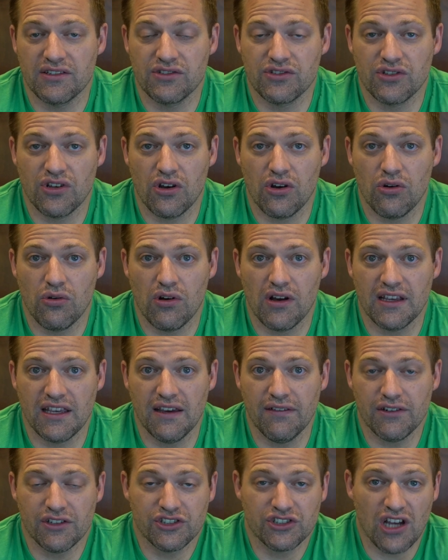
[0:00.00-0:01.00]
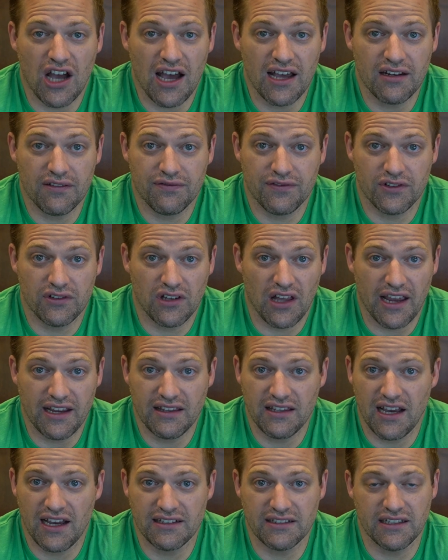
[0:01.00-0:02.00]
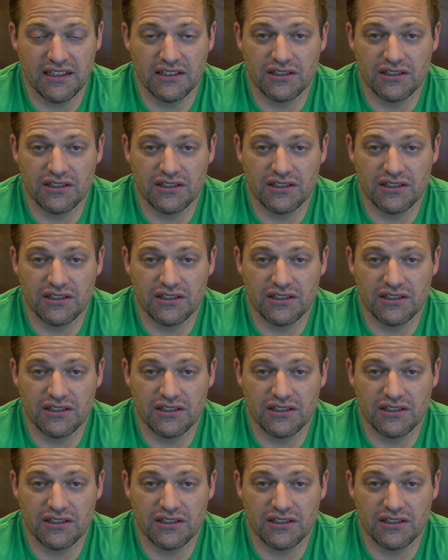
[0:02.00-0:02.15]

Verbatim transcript: So uh, give it a shot if you like the idea.